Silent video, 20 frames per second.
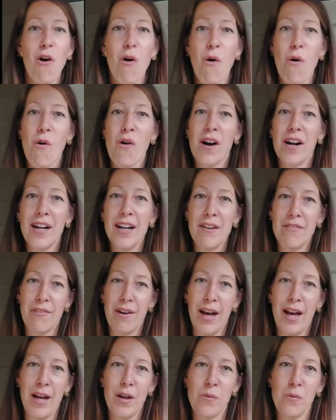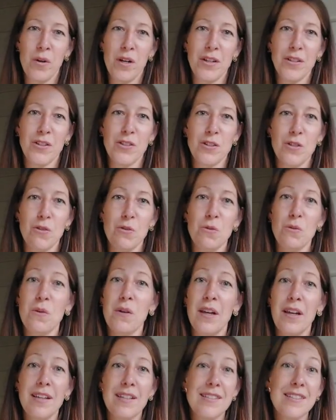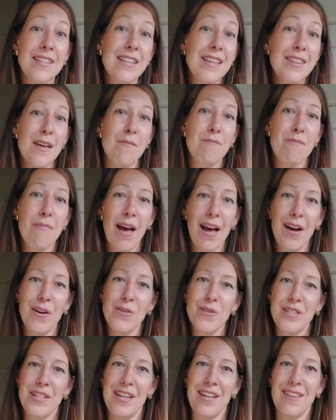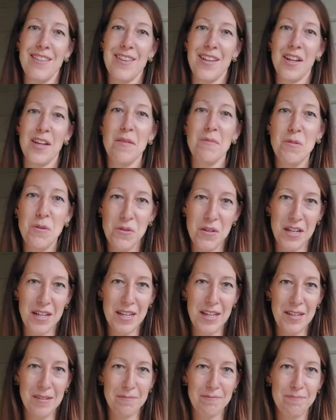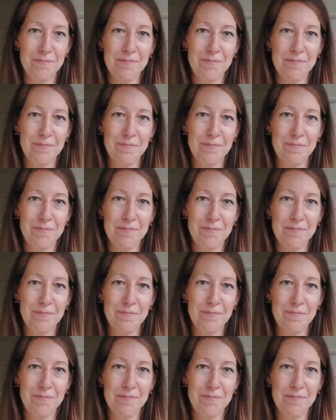or if I were to see them out in the community.